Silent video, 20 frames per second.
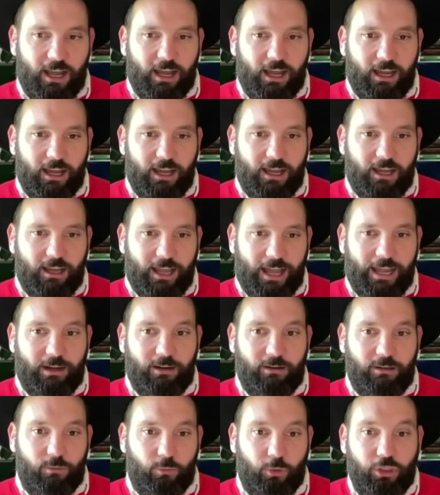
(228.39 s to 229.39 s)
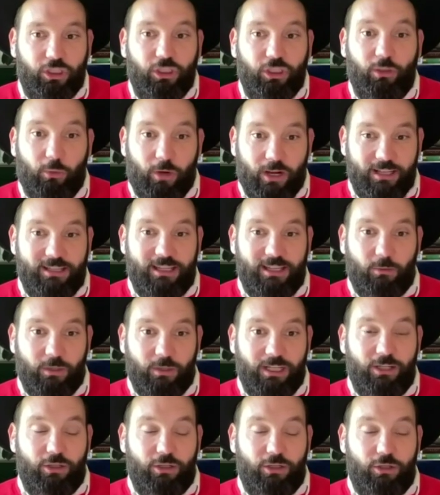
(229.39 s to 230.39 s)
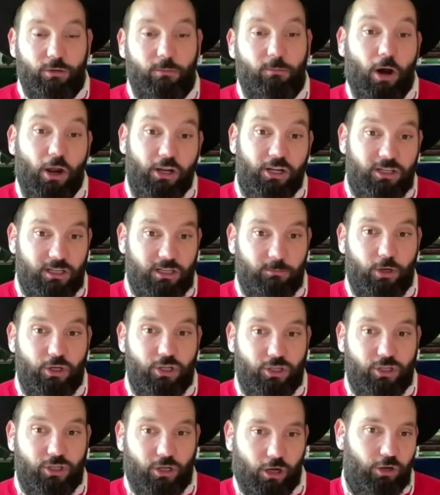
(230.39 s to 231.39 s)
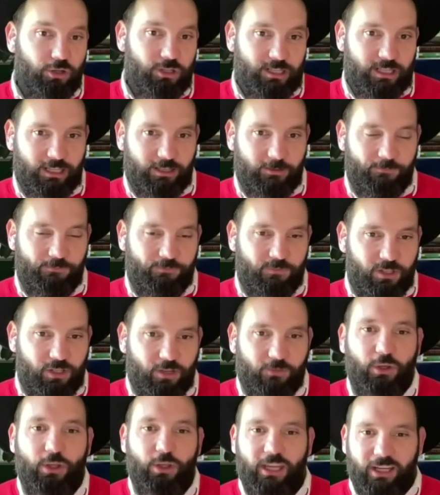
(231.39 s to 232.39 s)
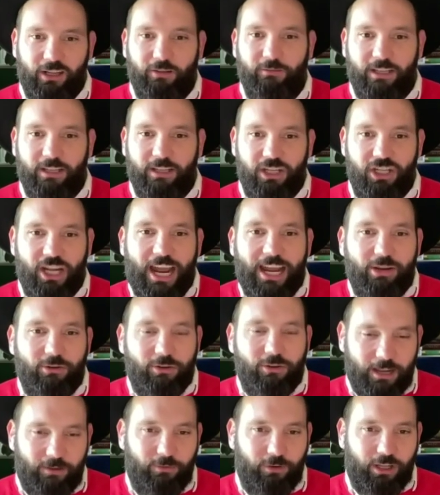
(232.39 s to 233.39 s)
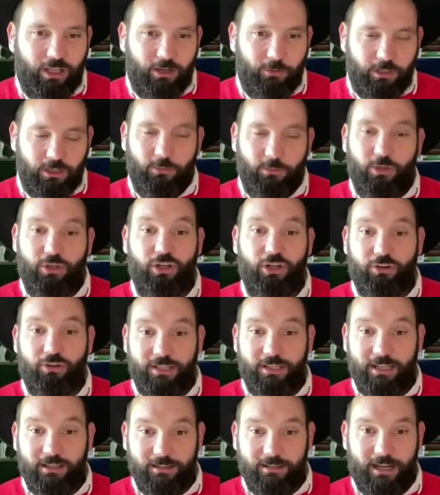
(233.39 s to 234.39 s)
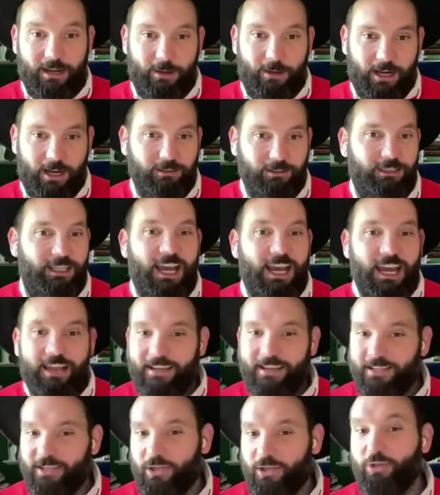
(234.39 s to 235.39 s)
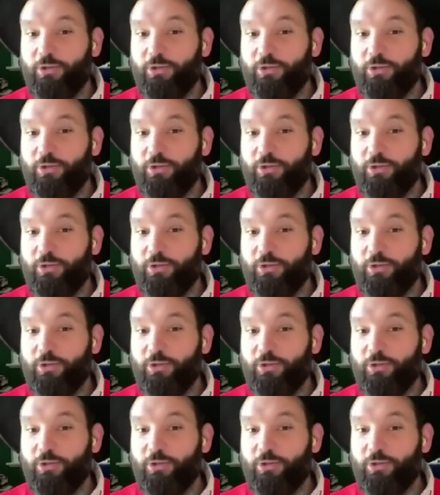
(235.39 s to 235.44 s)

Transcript: uh, and which are the ones that we need to monitor most closely. So if you think of in January every year when the matric results come out, there's a